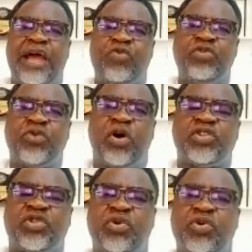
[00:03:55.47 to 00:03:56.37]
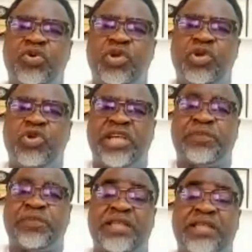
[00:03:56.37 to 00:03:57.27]
And I would also,
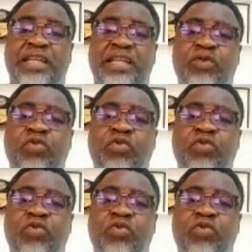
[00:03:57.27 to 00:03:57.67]
expect that